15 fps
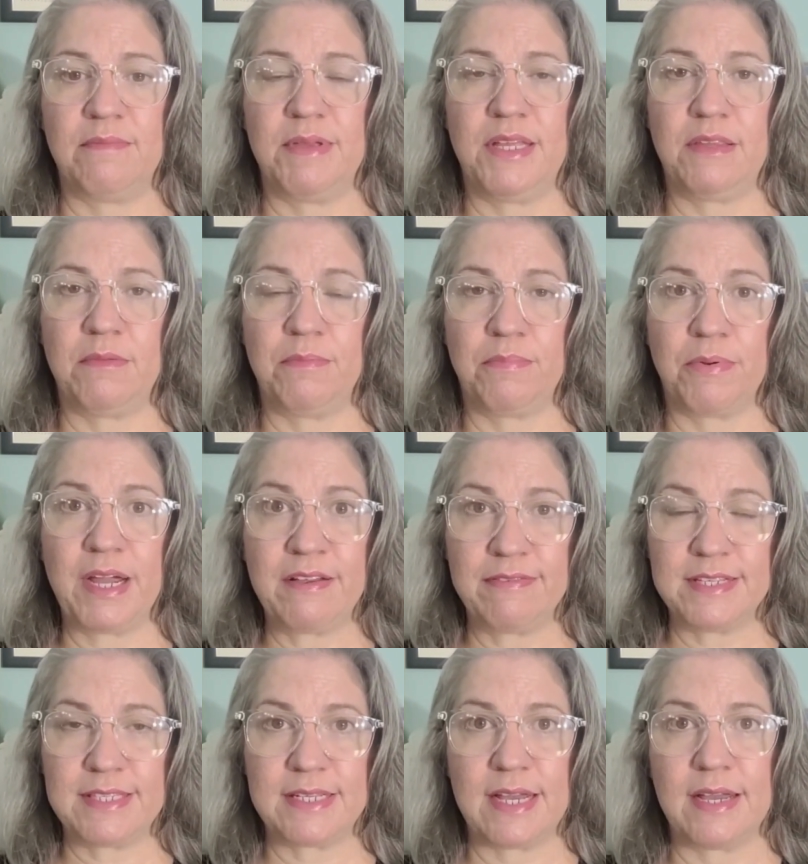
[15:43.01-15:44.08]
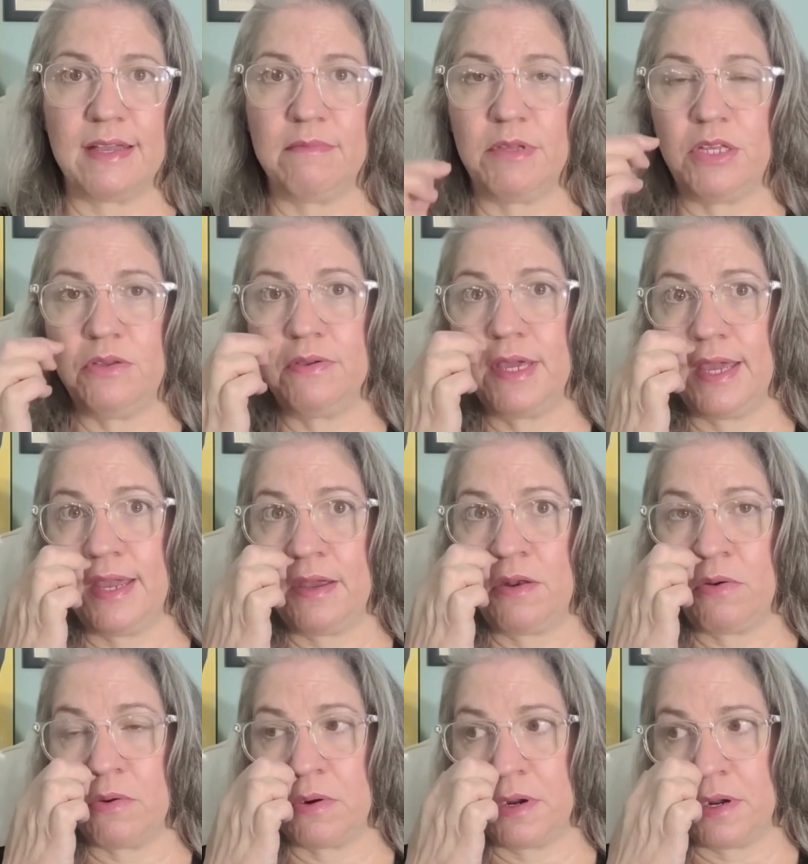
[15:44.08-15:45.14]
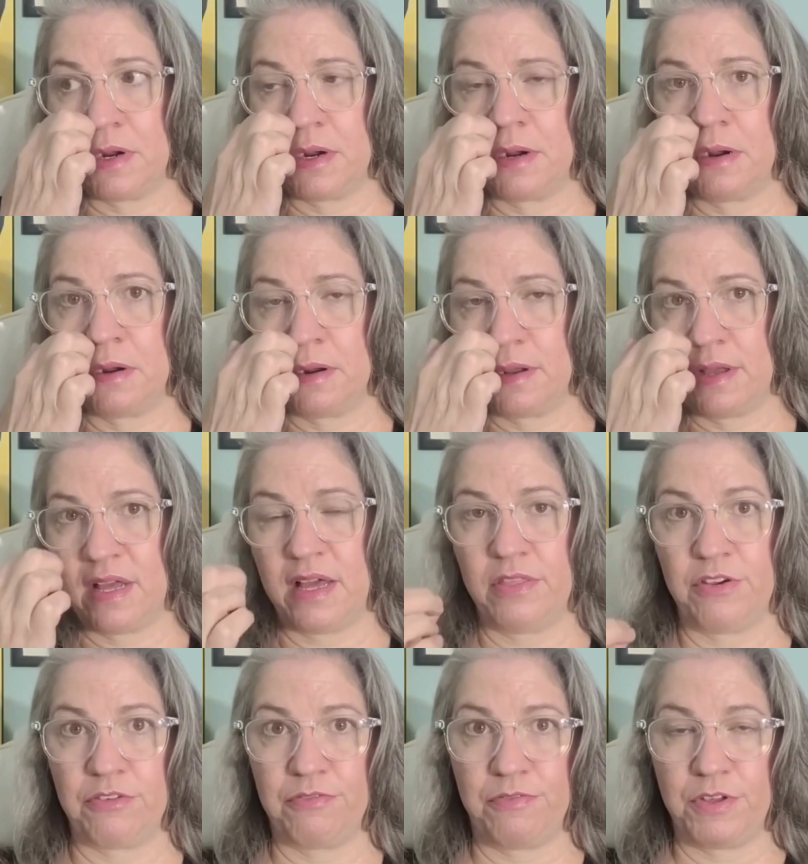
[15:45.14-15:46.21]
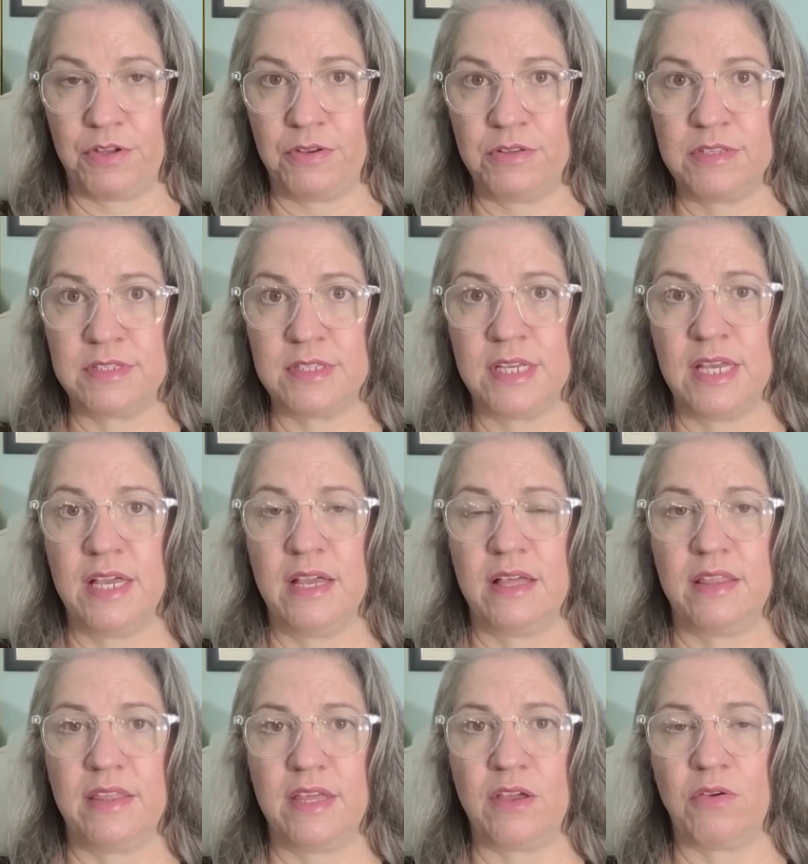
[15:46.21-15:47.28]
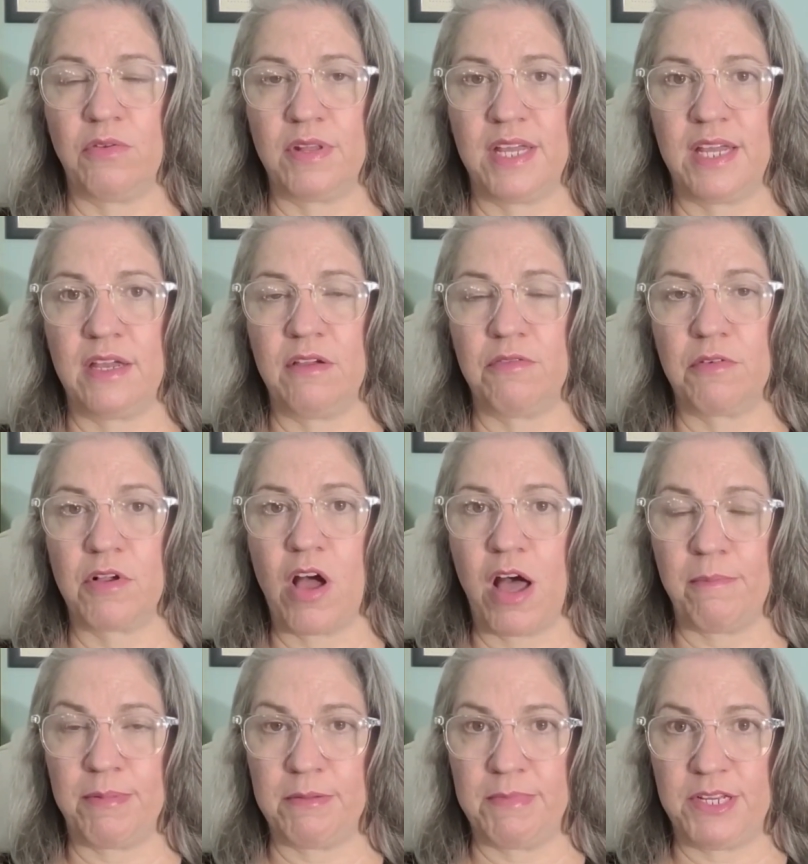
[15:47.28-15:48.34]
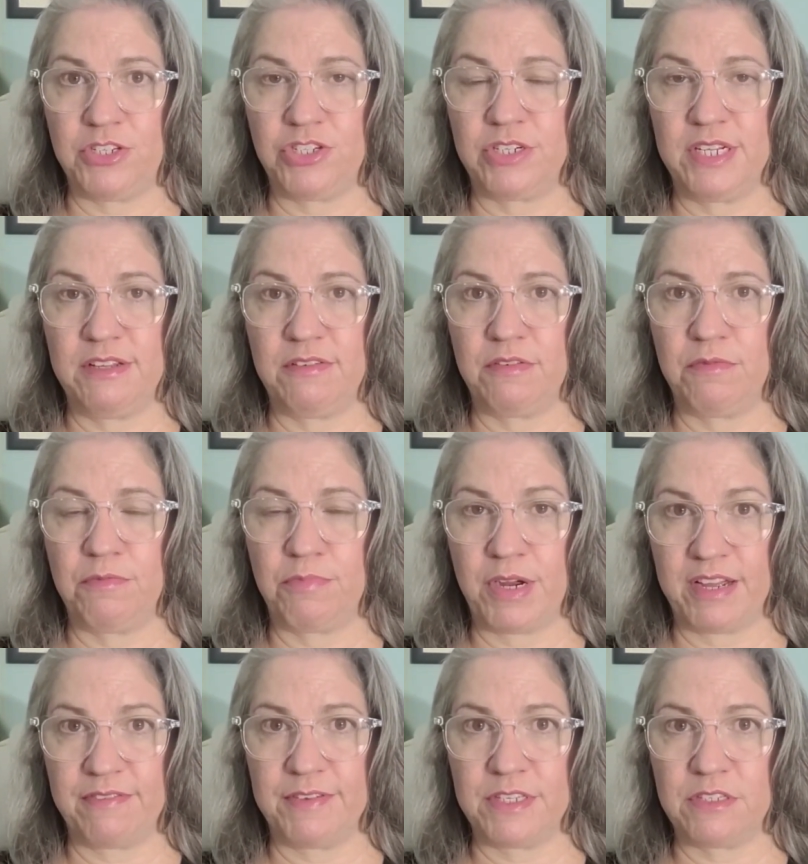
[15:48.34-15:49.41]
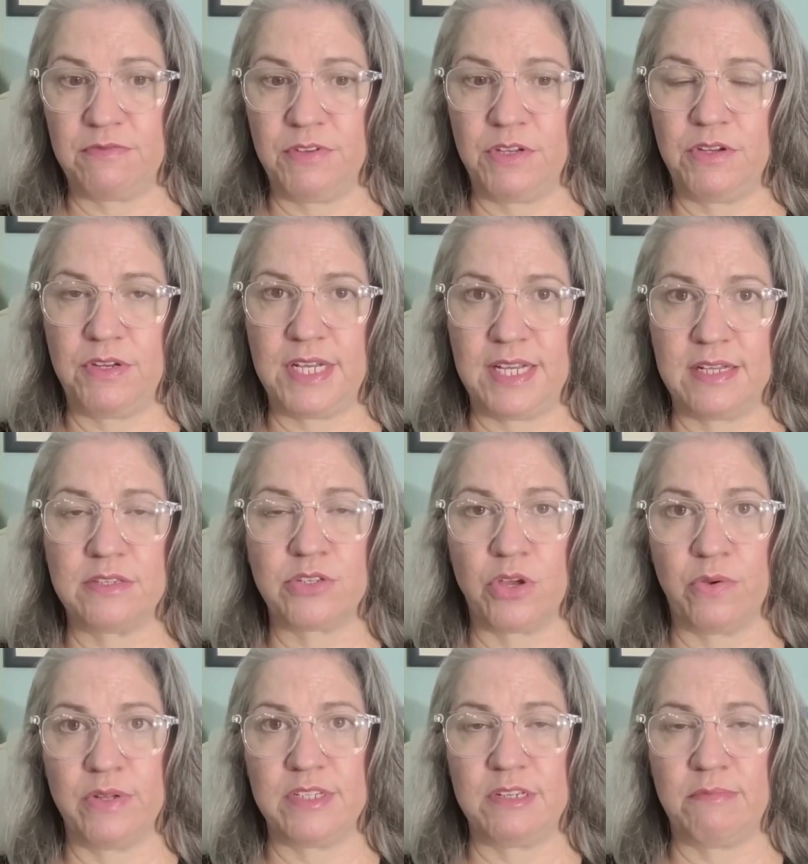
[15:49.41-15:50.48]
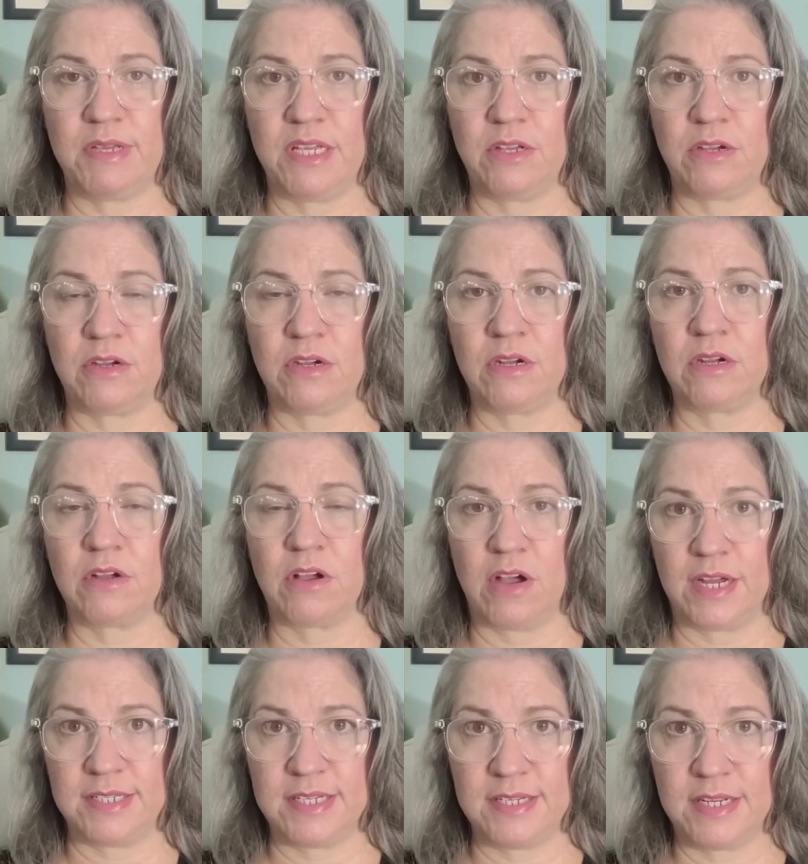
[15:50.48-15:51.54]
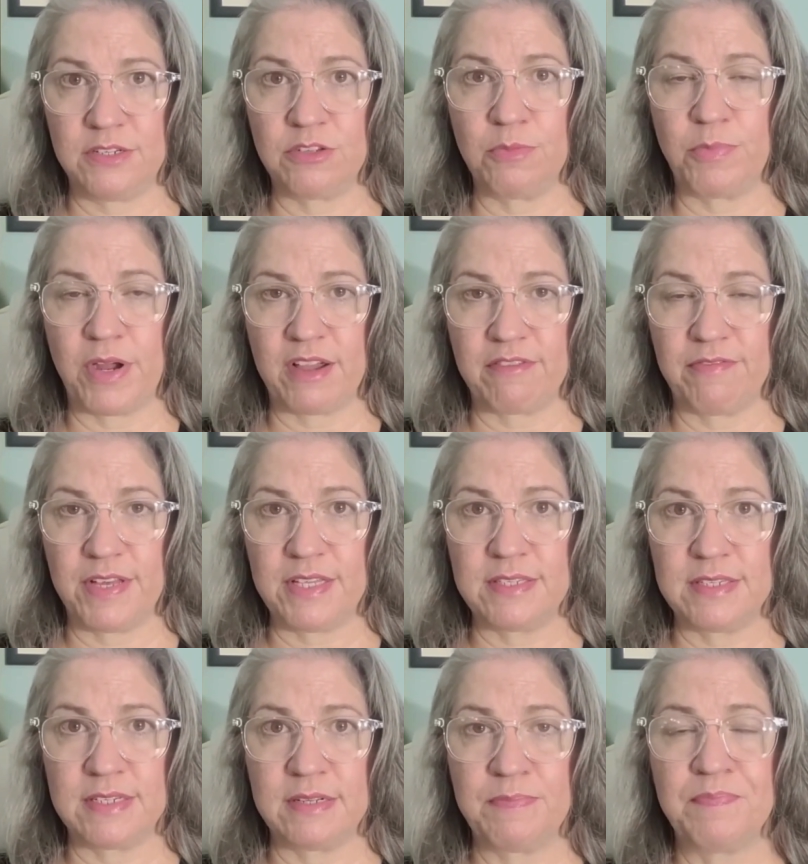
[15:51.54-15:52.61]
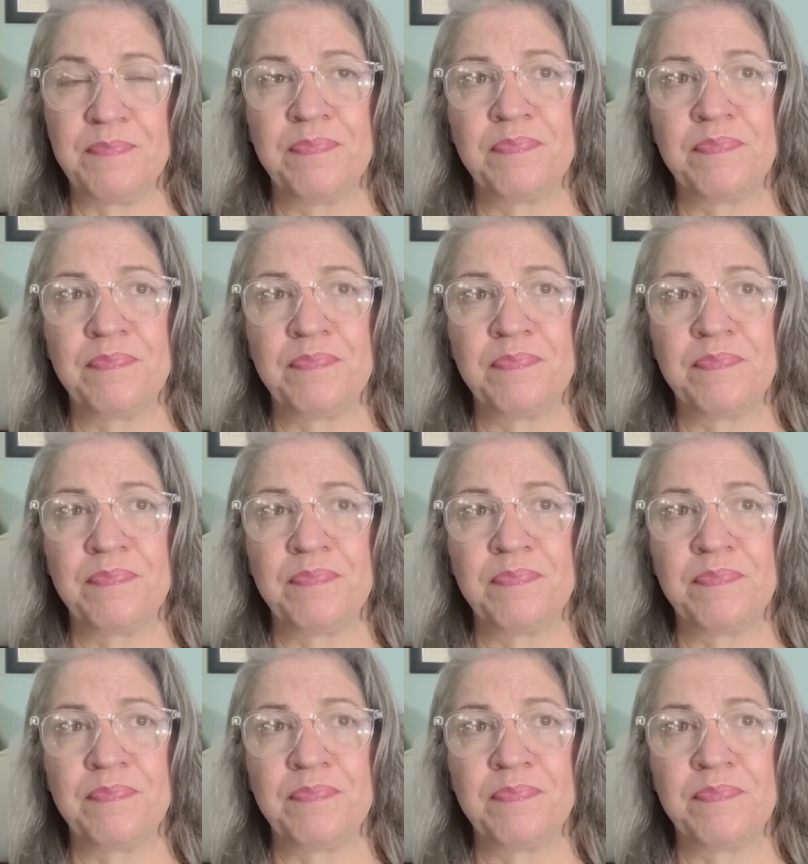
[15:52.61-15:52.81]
In the breakfast time, you can order other foods. The only complimentary breakfast food is going to be your continental breakfast,